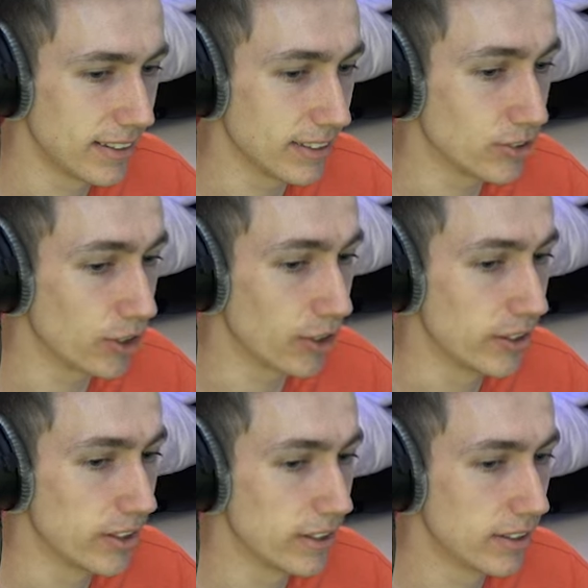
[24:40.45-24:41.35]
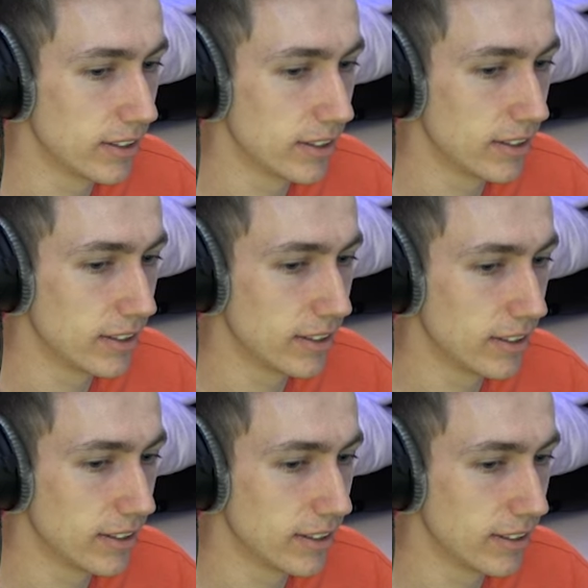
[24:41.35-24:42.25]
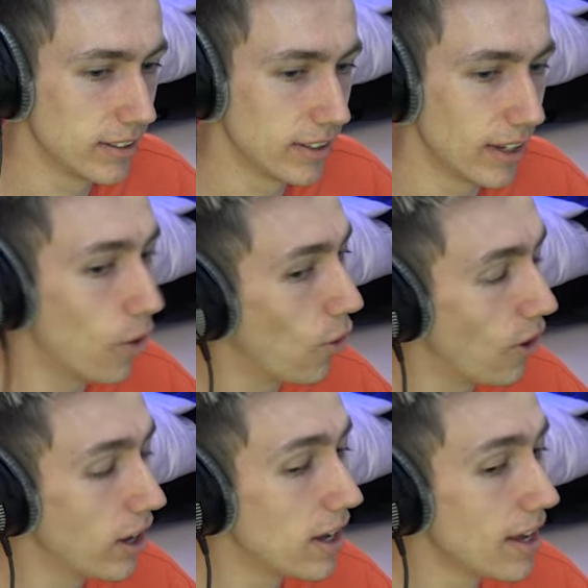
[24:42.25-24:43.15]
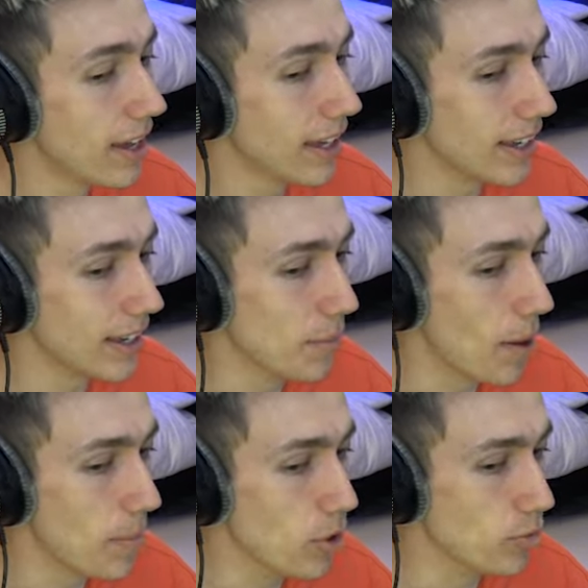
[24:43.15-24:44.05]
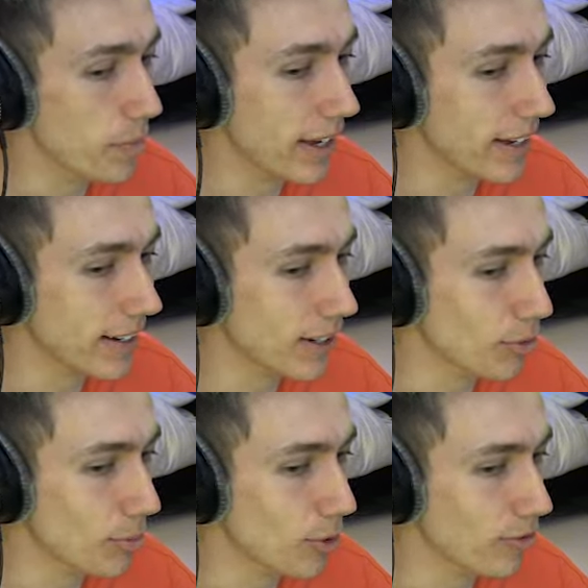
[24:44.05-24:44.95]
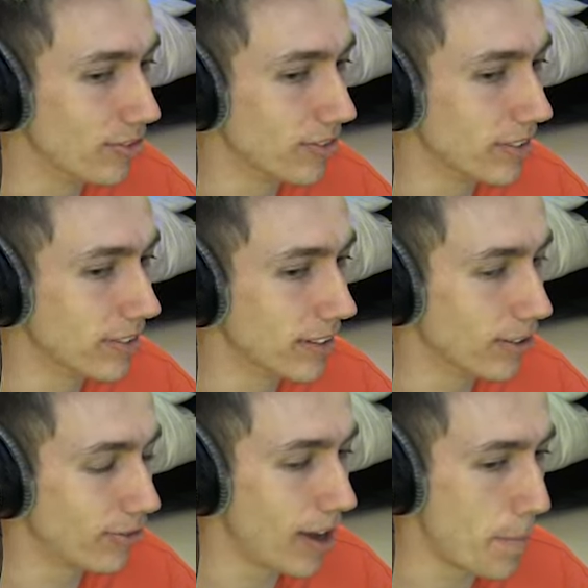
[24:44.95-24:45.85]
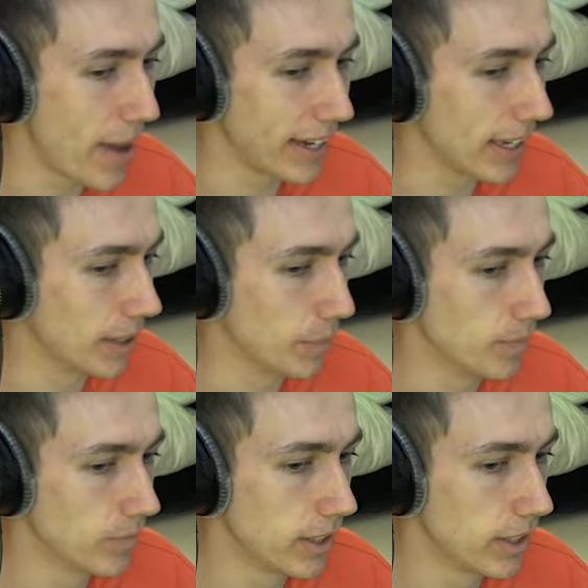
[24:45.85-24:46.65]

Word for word: That's true. Martyrdom, innit? Or he might move me, and it'll move. It'll fire back at him.